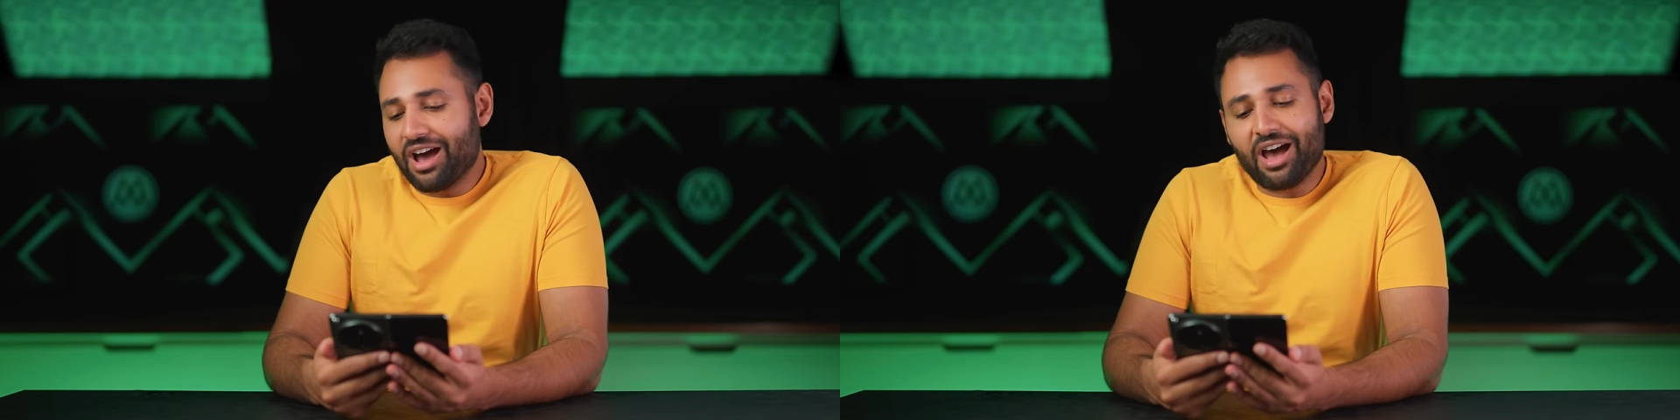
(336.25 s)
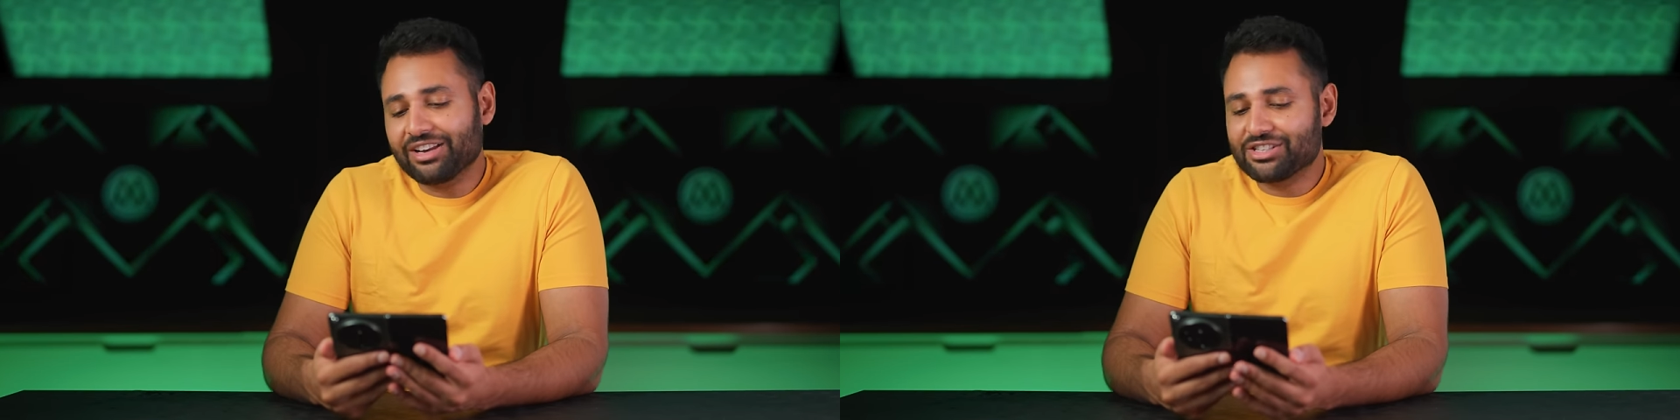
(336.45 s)

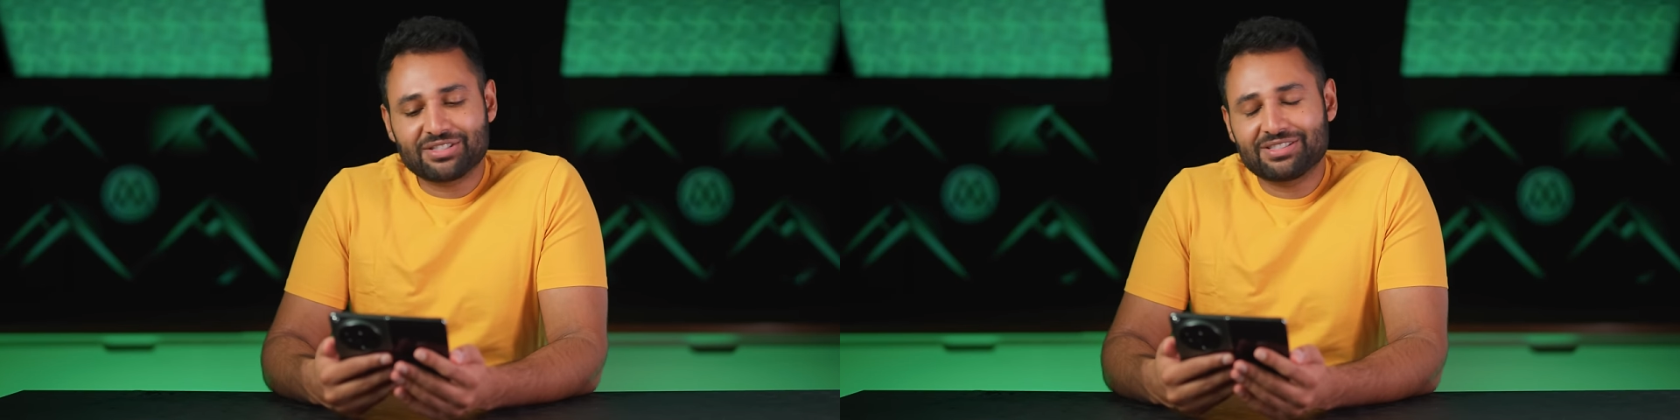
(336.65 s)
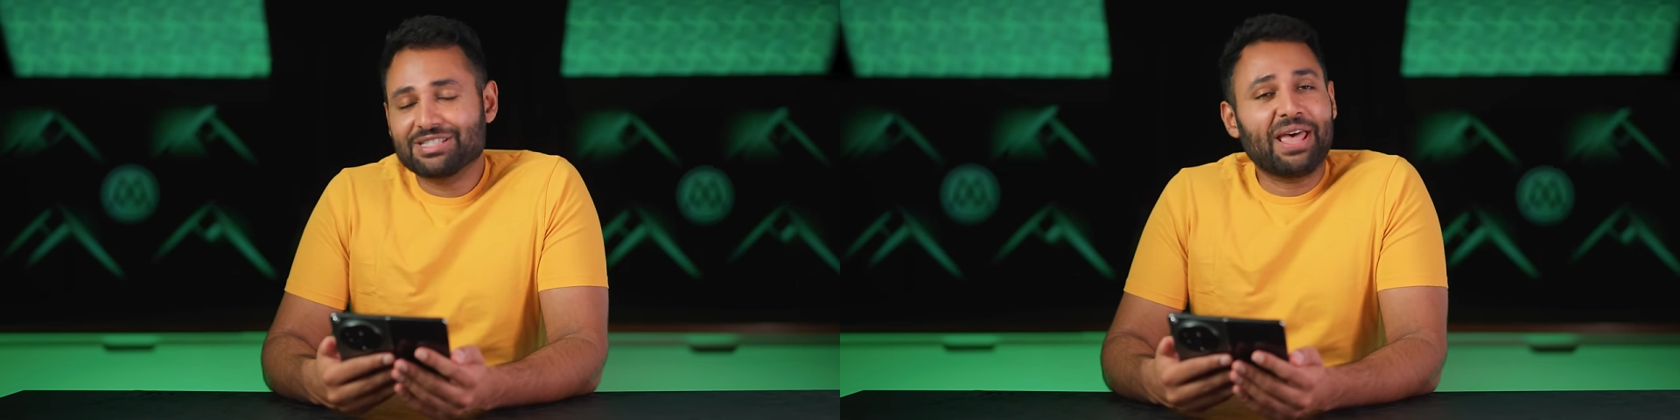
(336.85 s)
I
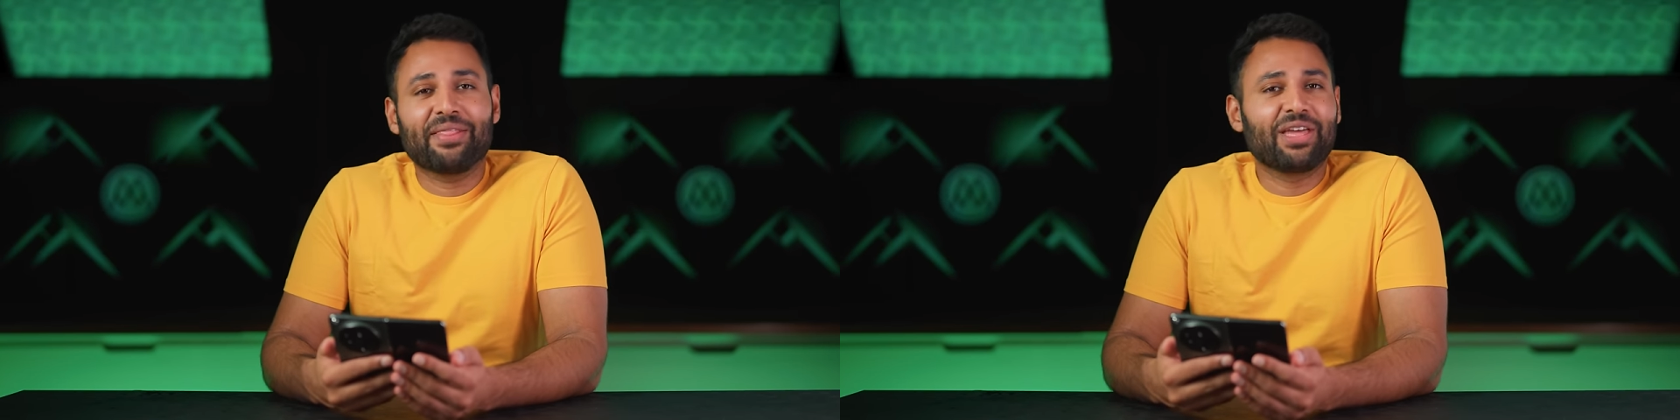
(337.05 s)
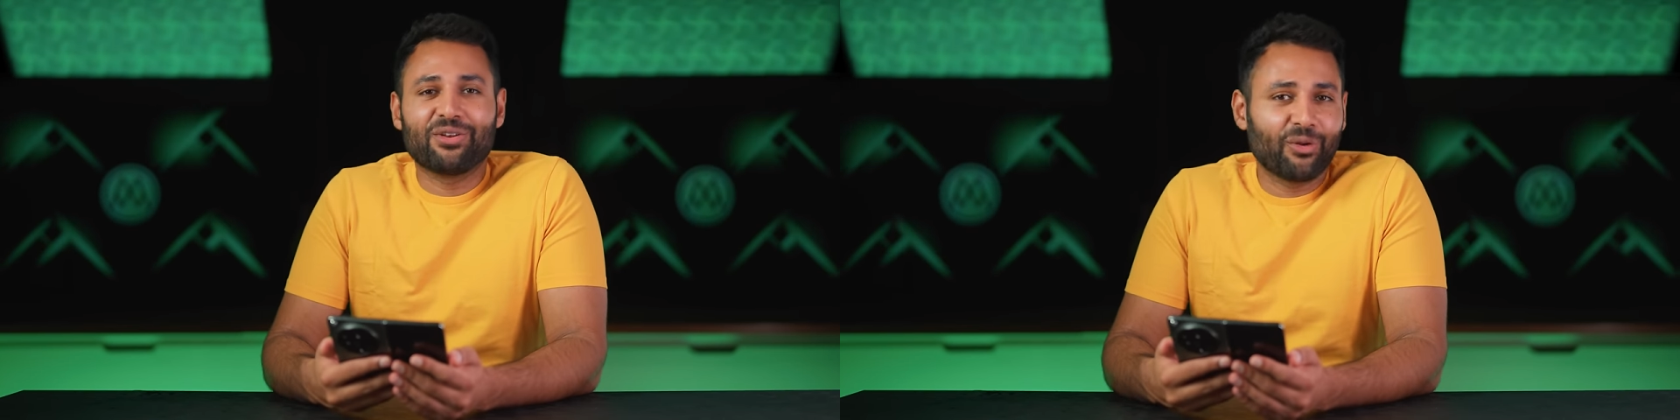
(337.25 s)
just sat
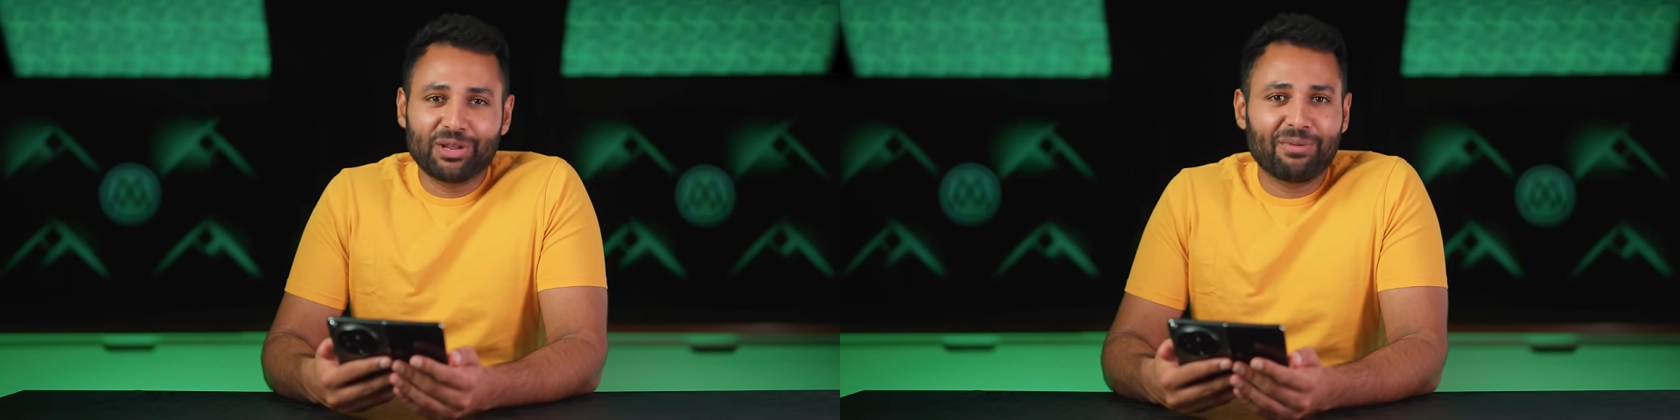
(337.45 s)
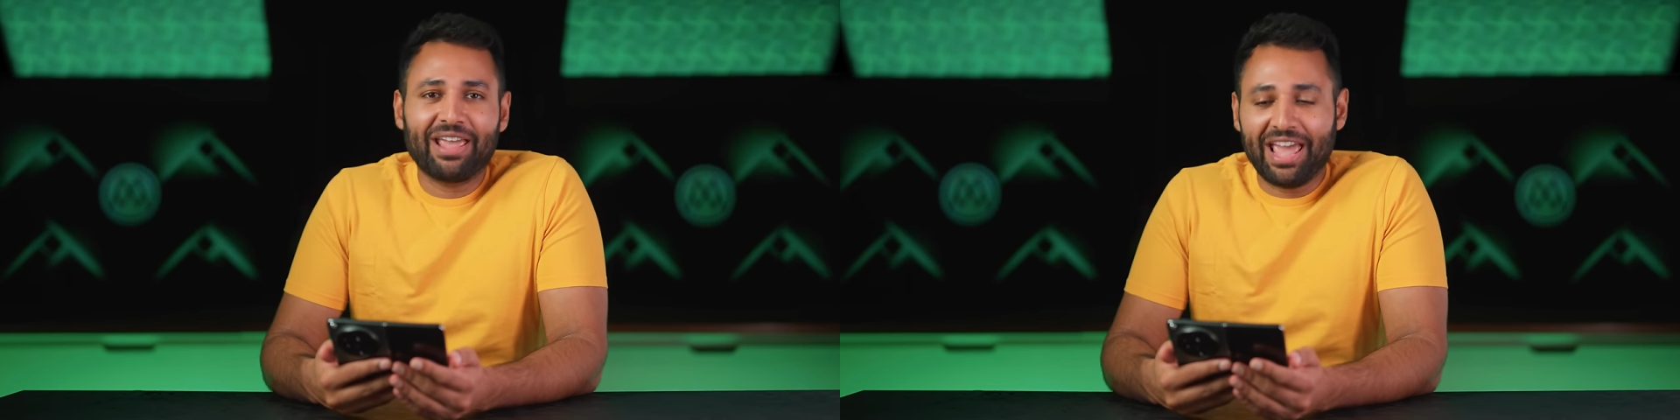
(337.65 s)
there
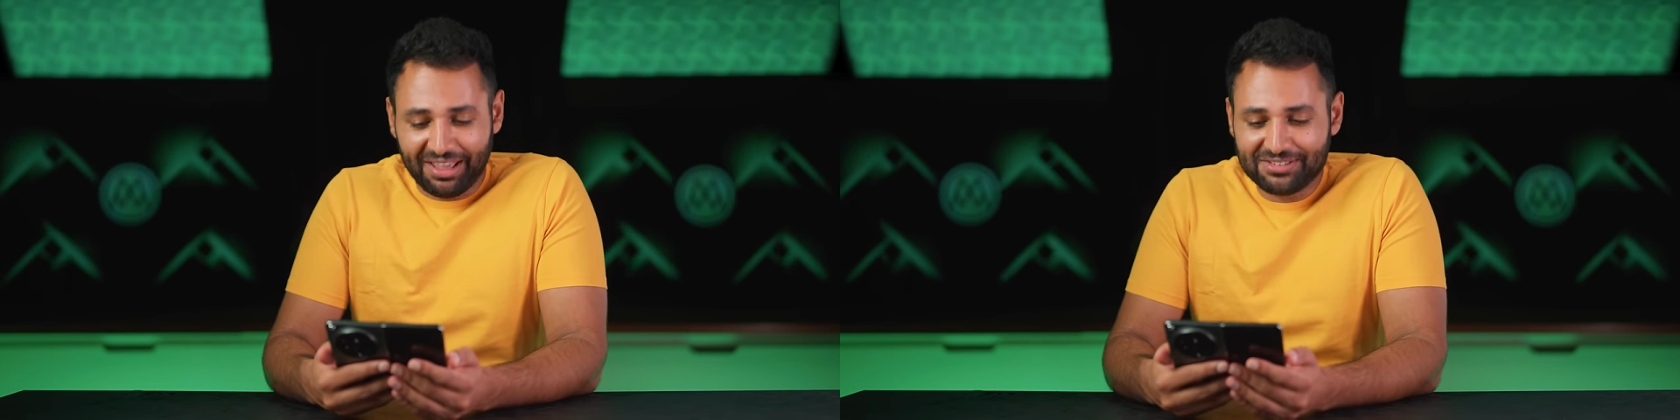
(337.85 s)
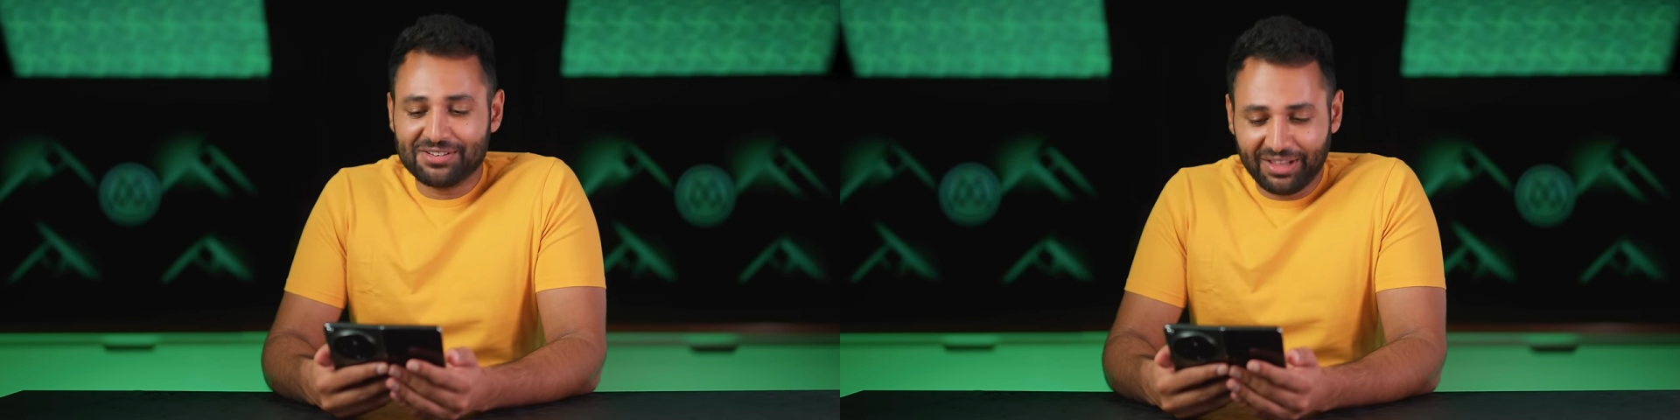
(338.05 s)
nodding my
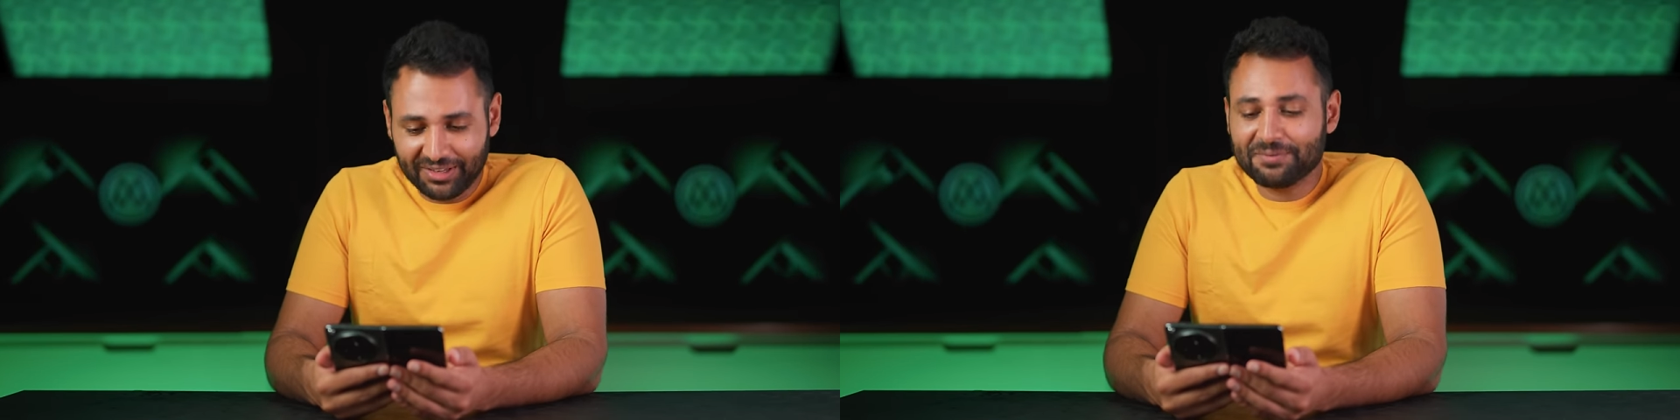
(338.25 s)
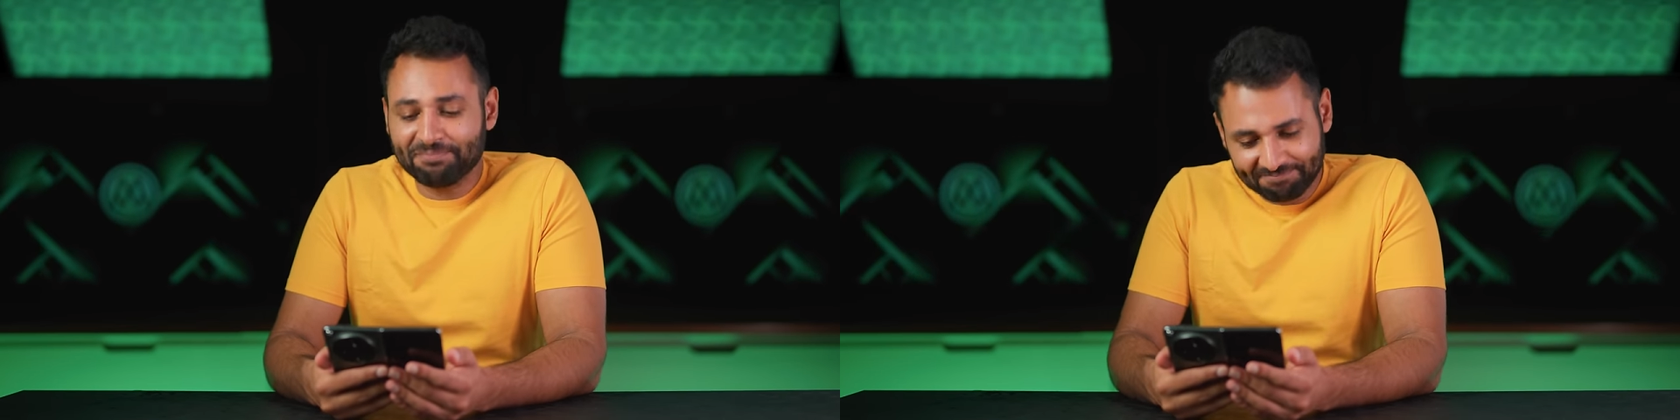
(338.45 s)
head like,